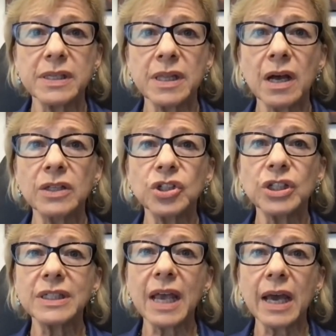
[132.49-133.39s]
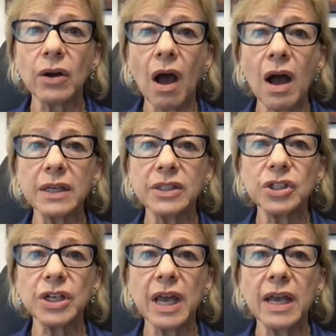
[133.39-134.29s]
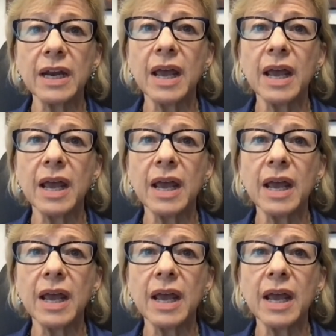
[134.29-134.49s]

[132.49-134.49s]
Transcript: the lungs just can't oxygenate.